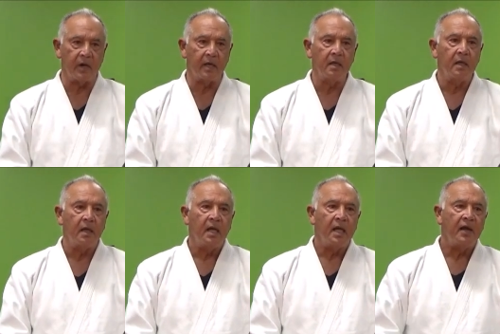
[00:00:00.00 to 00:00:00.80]
And
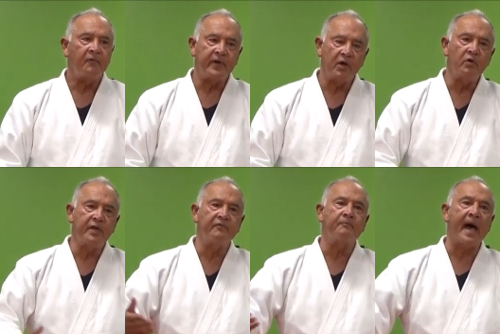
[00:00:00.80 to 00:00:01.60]
if we don't
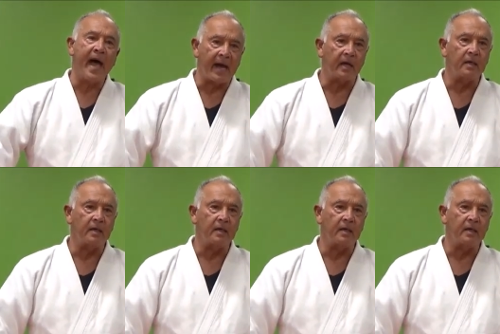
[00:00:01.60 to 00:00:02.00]
give back,